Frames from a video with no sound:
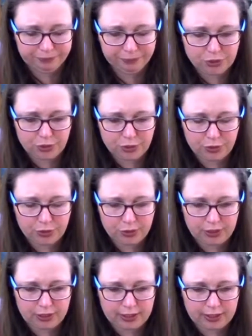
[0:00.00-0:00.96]

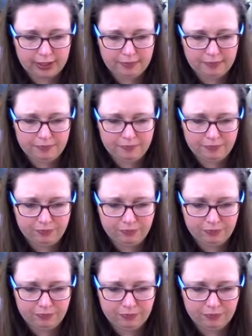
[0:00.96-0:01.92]
so I
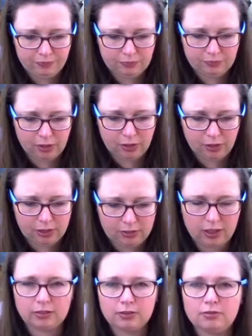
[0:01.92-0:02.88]
thought
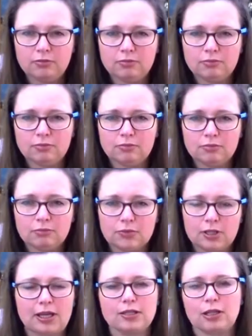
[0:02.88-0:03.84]
I'd
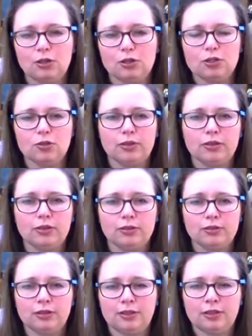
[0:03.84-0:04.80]
get as close to
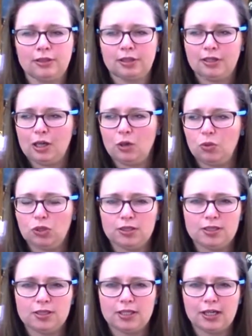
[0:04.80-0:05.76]
a
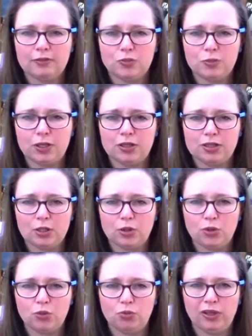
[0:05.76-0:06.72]
woolen style of spinning as I
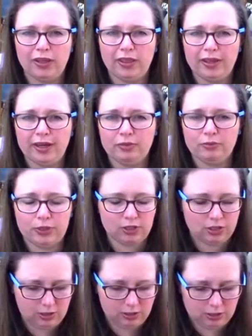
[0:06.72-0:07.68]
could with that,
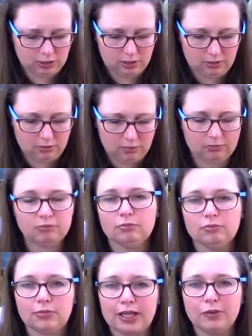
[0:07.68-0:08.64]
which
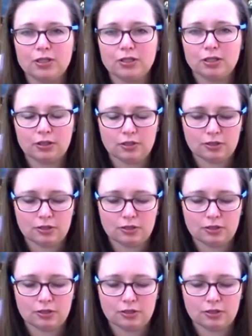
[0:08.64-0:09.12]
led me to